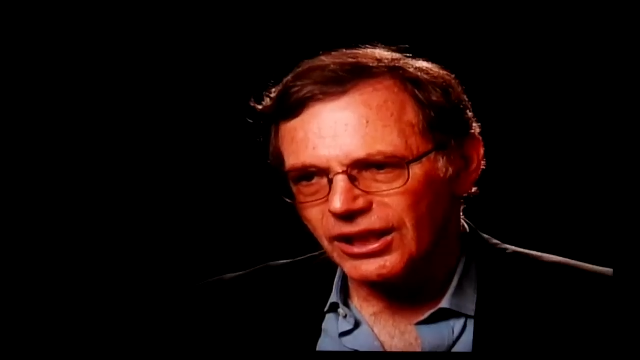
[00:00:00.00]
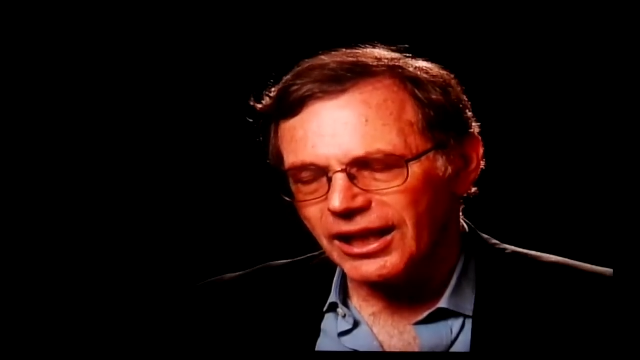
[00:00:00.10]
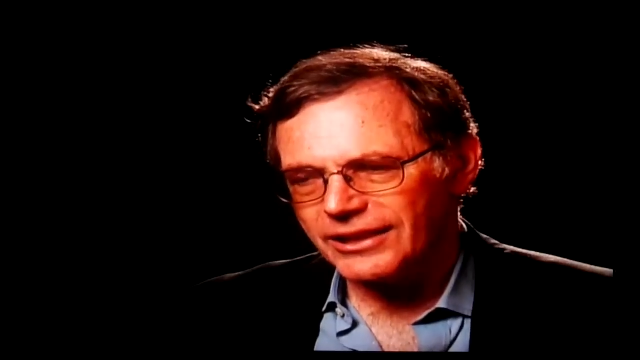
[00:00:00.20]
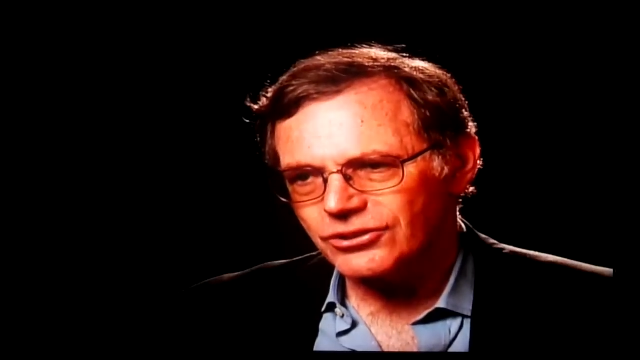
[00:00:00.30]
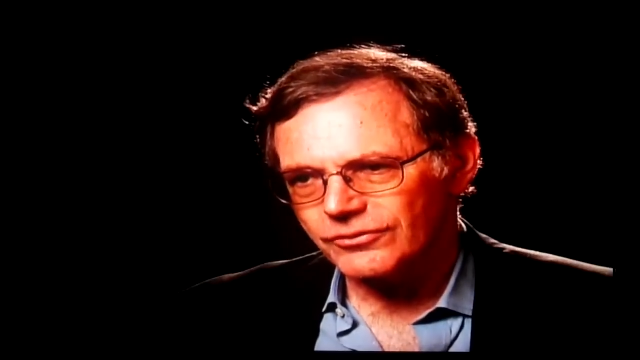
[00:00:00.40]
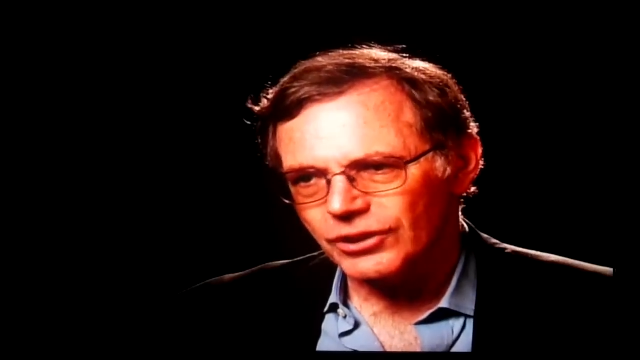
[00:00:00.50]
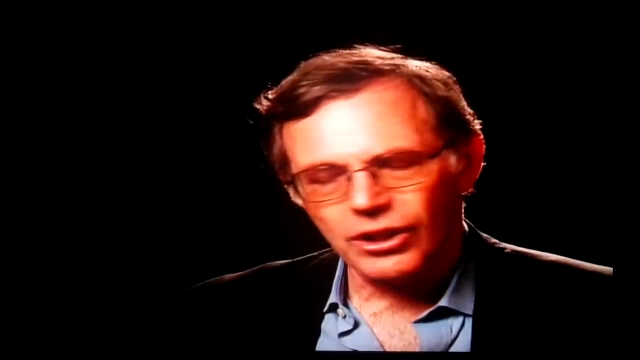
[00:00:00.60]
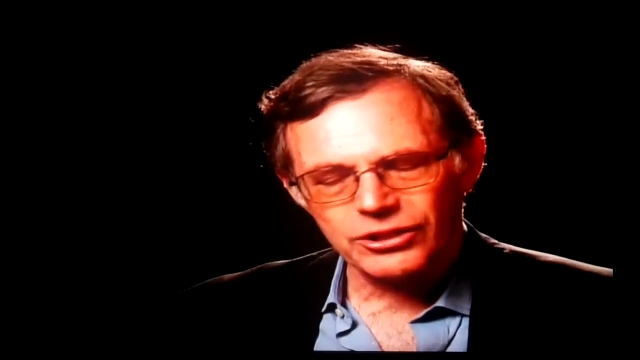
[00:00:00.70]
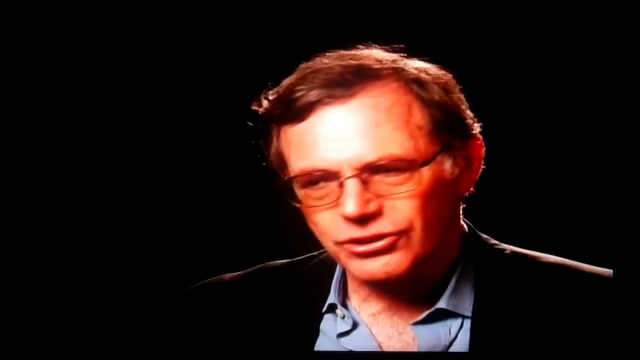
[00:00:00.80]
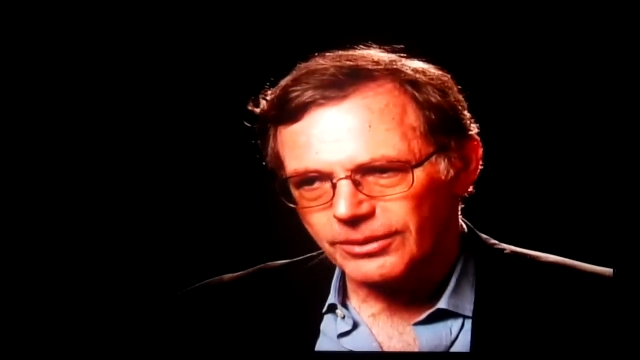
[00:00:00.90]
in the eyes of
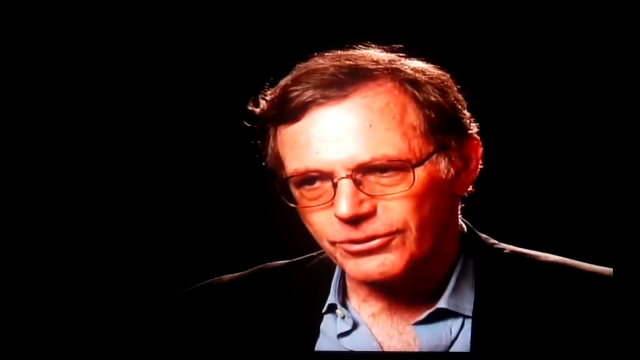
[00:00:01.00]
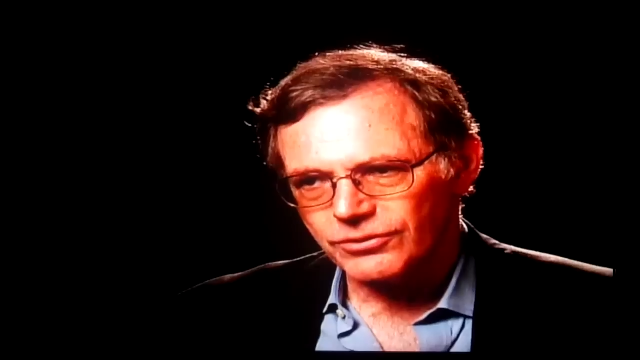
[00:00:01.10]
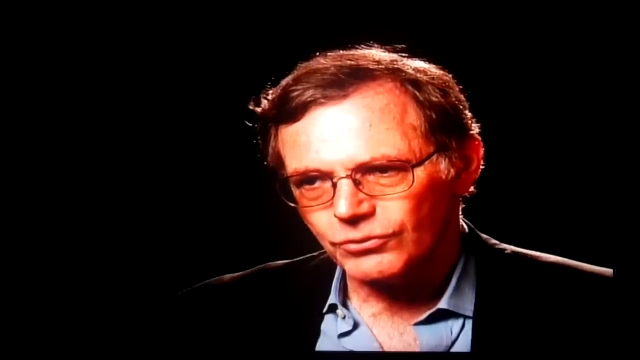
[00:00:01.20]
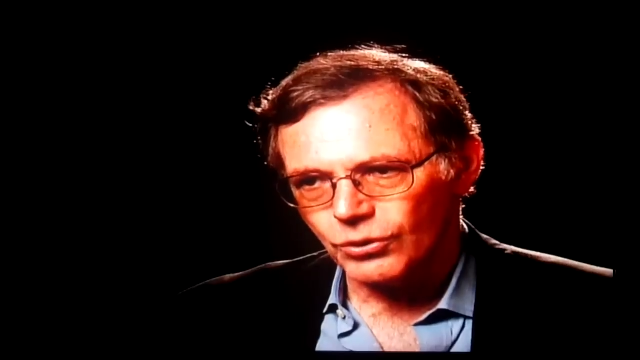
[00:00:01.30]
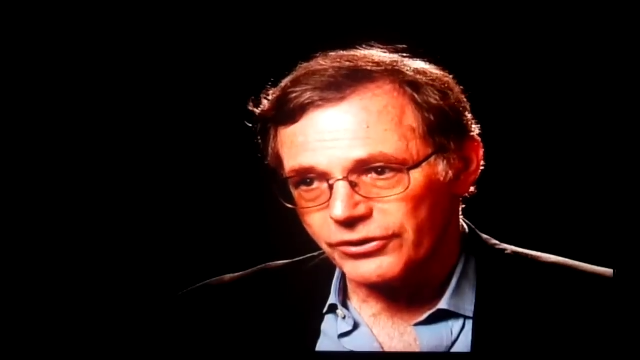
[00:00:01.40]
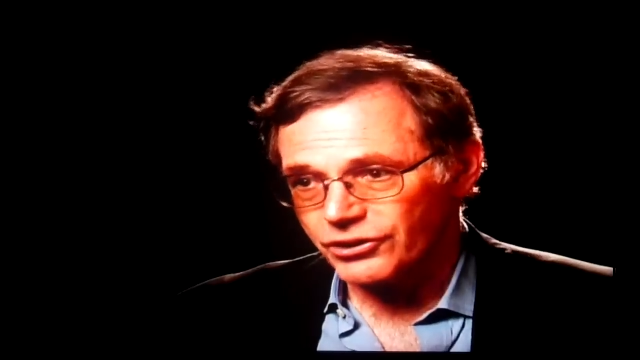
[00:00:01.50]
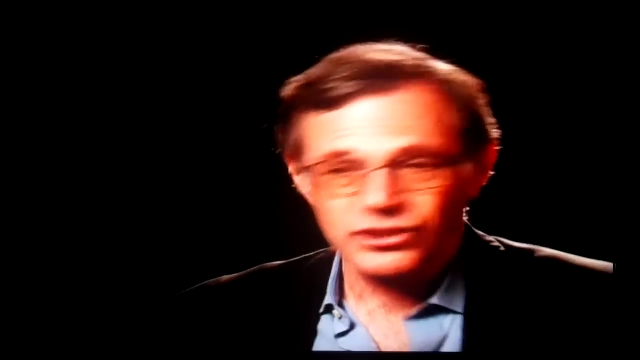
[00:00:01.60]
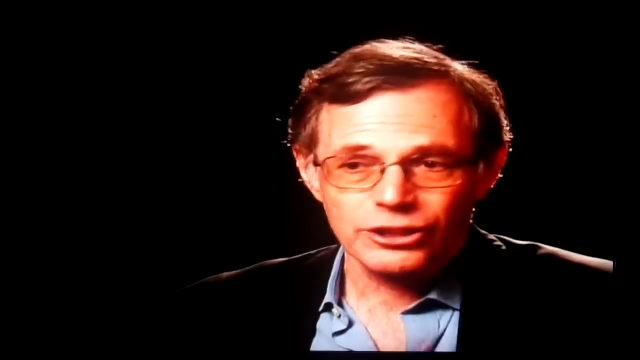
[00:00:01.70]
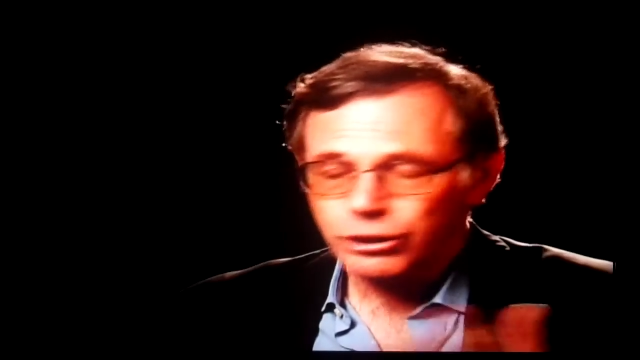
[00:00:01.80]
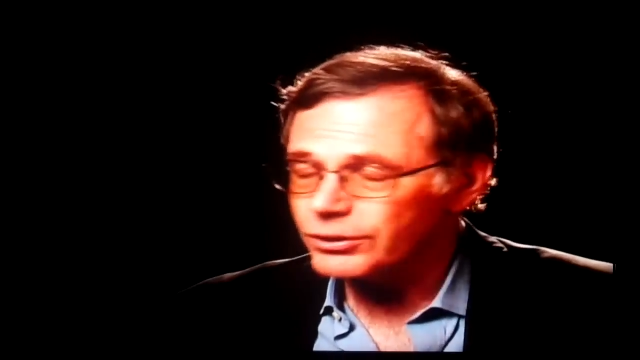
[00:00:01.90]
large numbers of
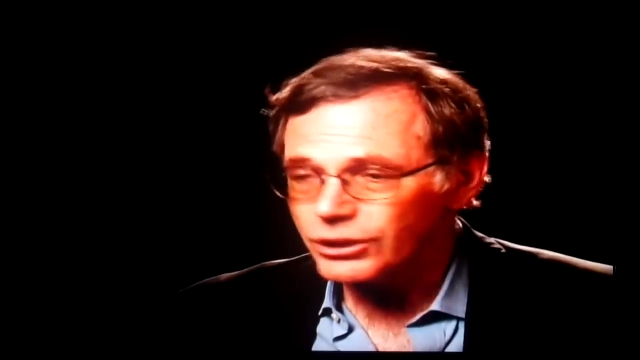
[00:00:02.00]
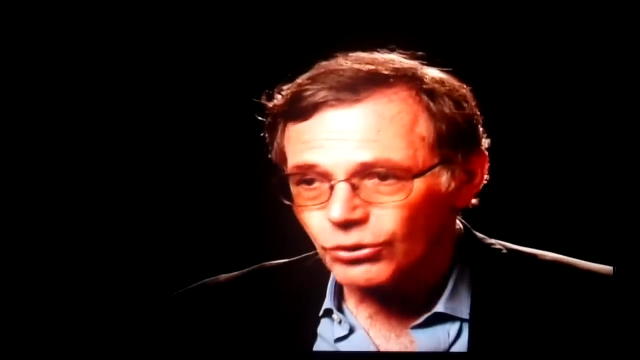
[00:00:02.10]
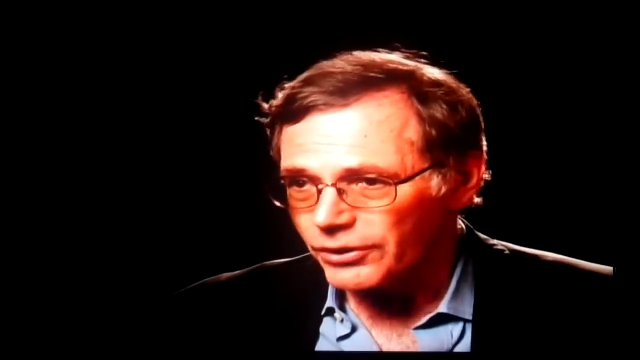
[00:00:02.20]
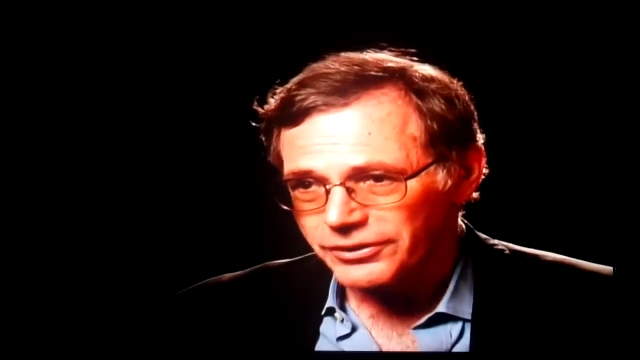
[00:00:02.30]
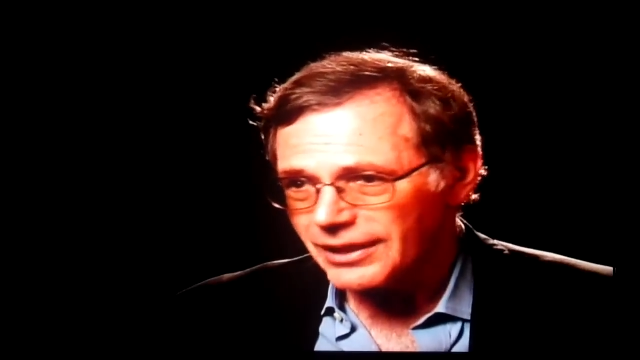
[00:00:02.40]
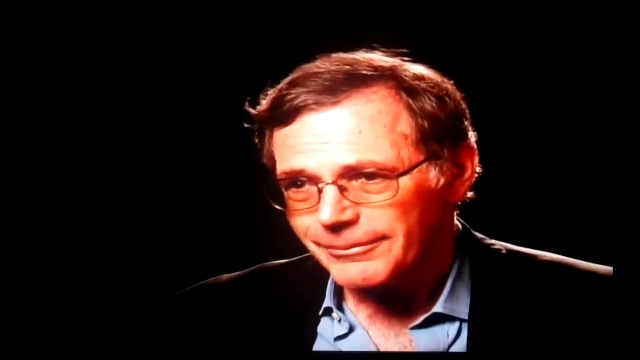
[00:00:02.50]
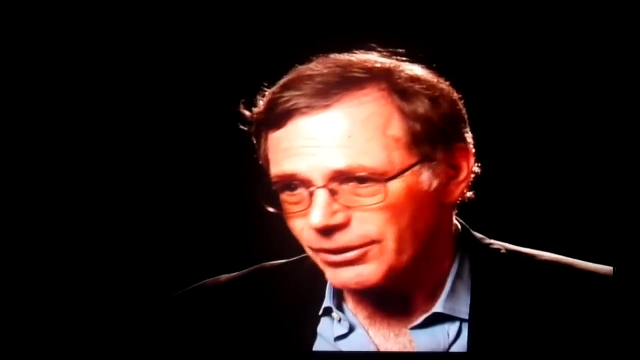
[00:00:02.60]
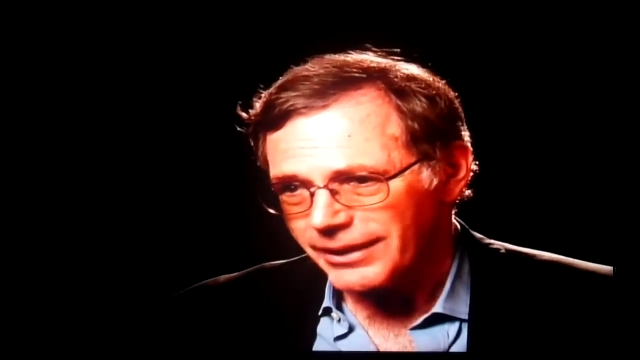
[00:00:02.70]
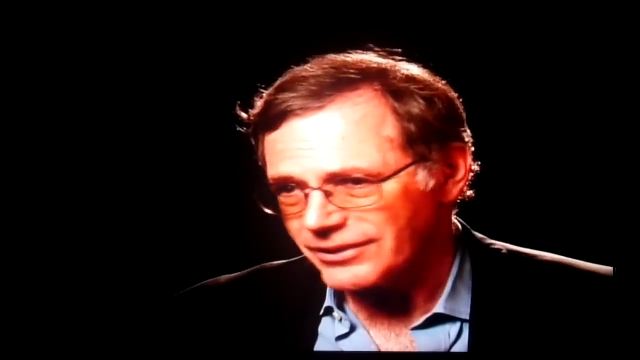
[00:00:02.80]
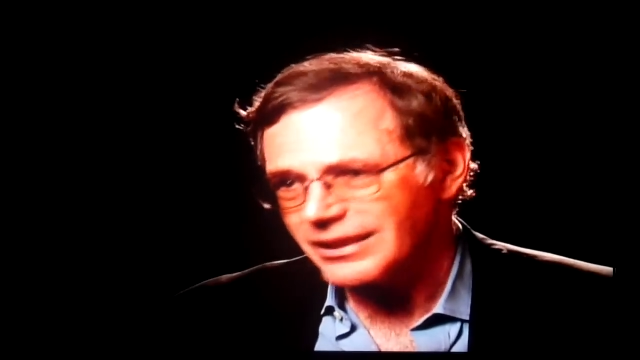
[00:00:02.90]
Northerners, including Northern
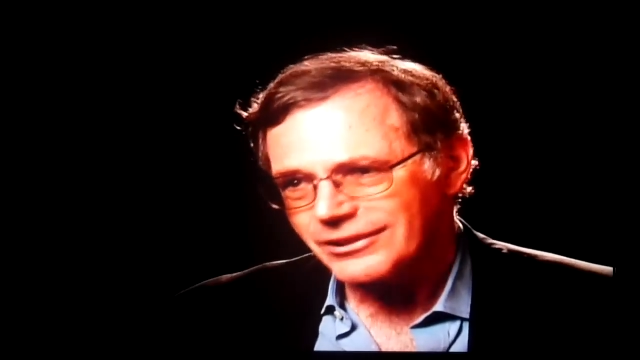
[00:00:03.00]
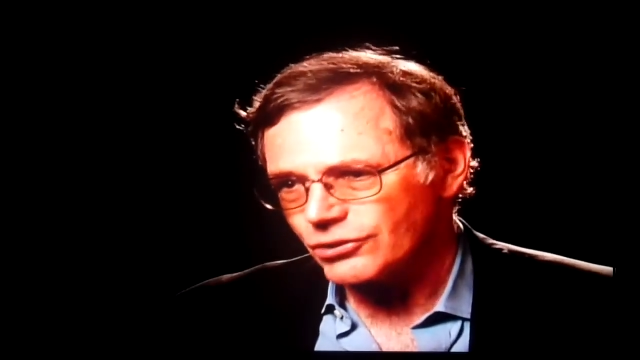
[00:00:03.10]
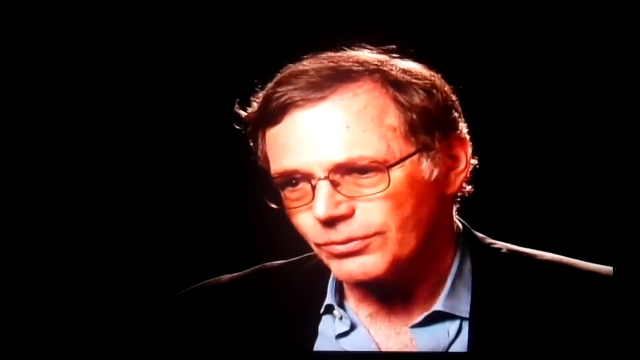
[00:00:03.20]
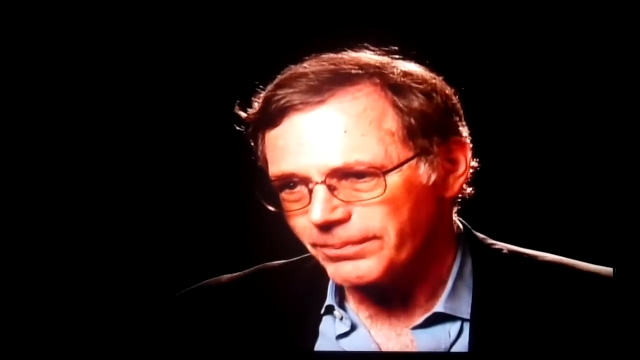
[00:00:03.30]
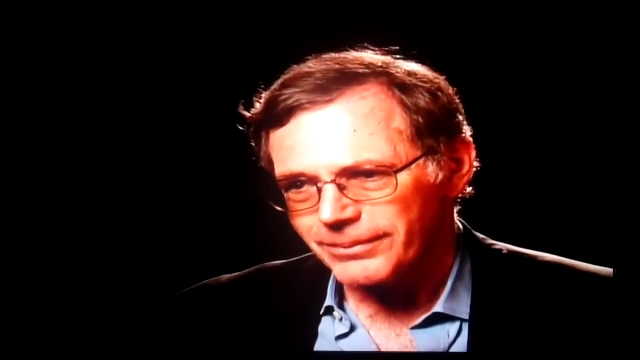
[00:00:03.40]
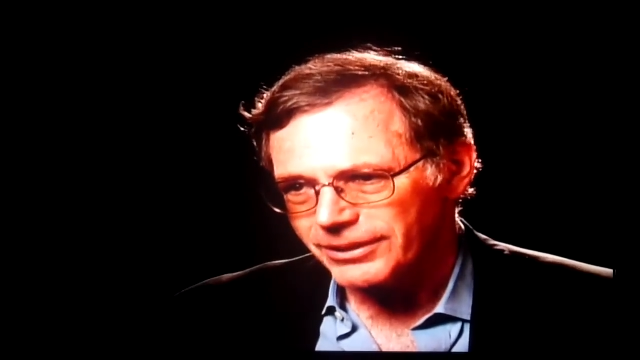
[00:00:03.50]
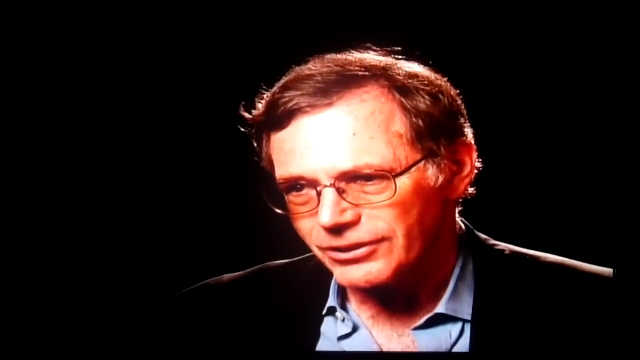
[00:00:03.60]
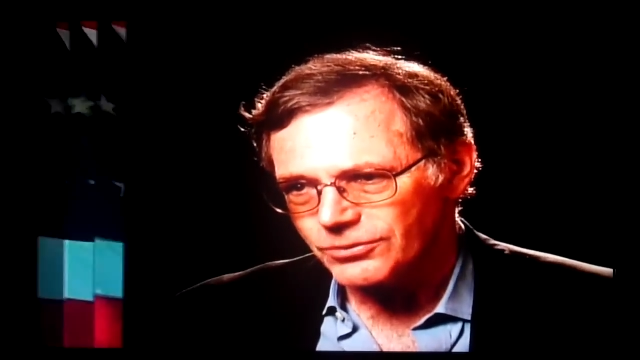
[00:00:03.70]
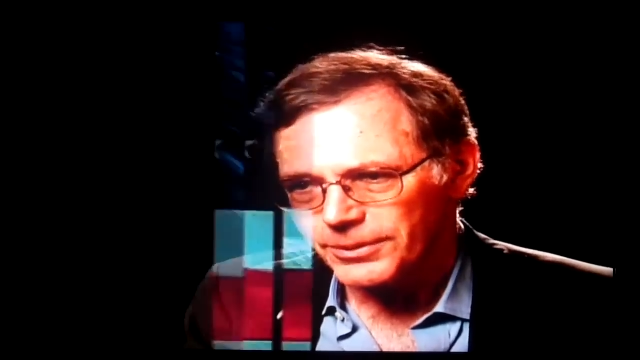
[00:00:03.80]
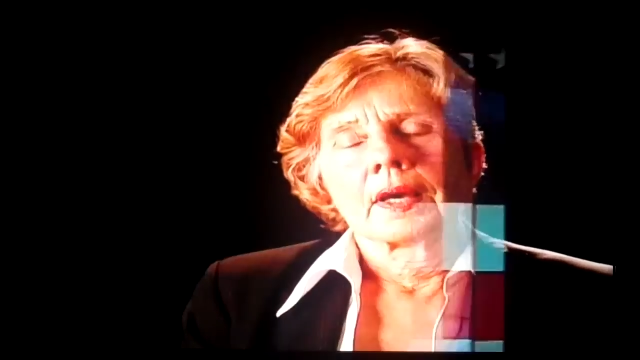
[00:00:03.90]
Democrats, not just
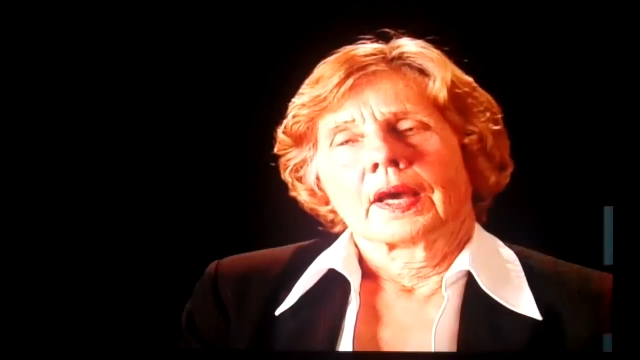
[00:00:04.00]
Republicans.